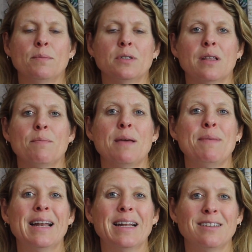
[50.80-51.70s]
So there may
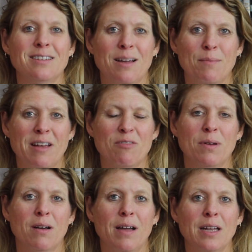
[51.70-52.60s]
be little time left
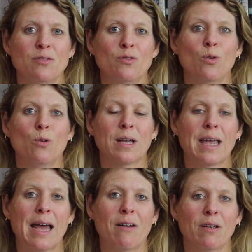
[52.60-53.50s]
behind for
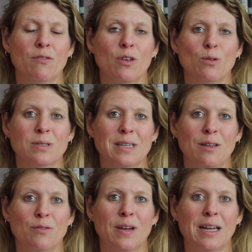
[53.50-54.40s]
caring for
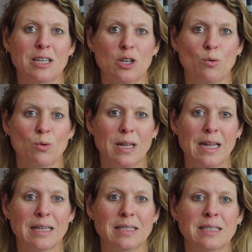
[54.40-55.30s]
yourself and your
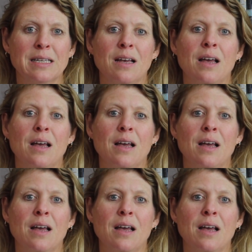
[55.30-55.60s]
needs.